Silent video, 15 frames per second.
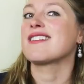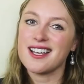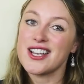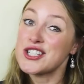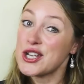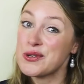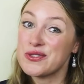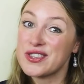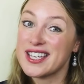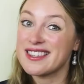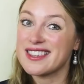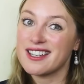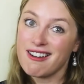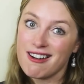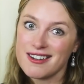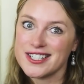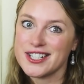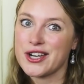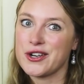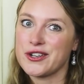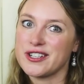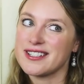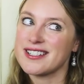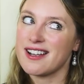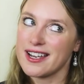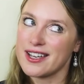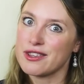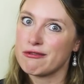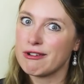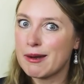I don't think the garden owners
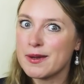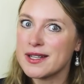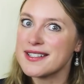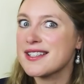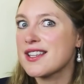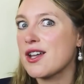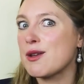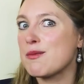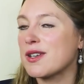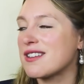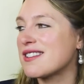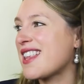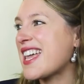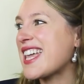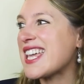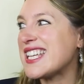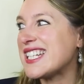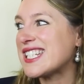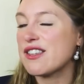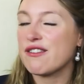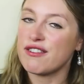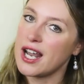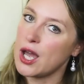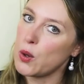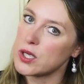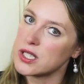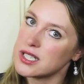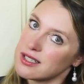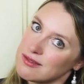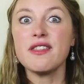like the rabbits though, because they eat the
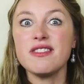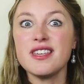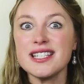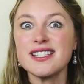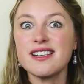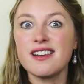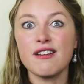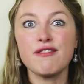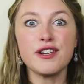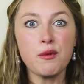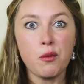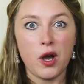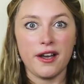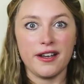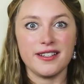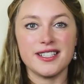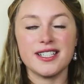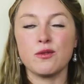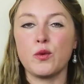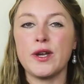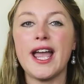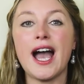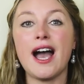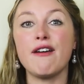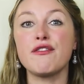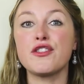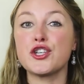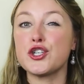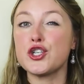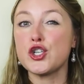flowers. In this lovely word, we
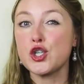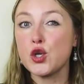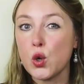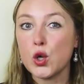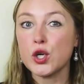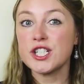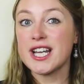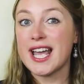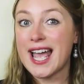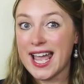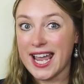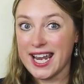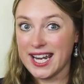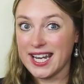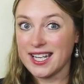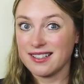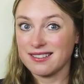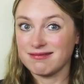have the short A.